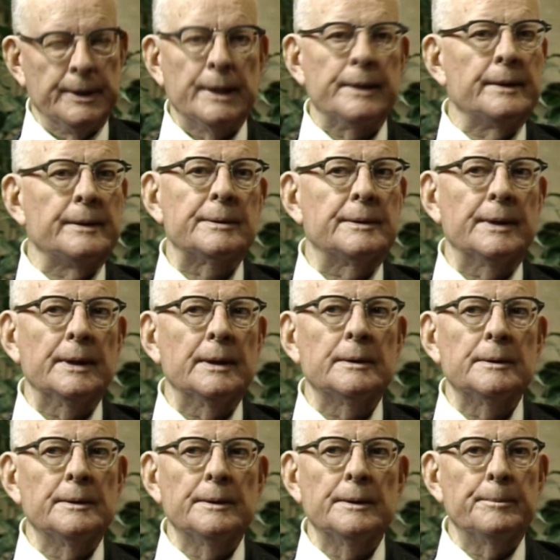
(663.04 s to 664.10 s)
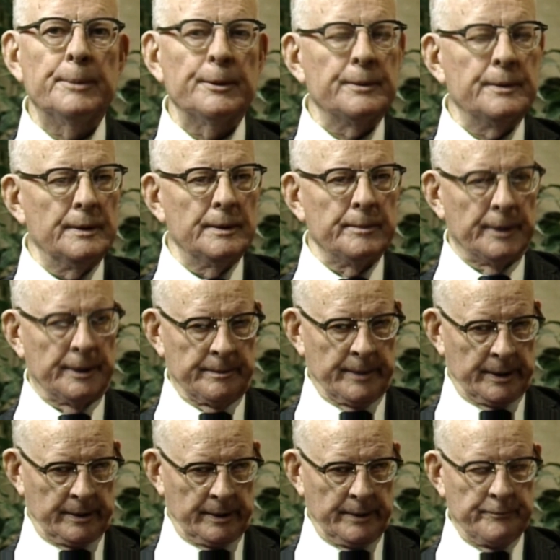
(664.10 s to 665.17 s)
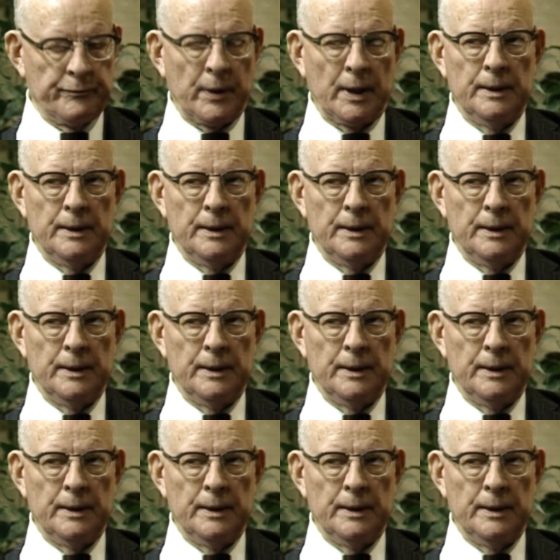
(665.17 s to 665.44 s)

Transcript: would understand procurement better,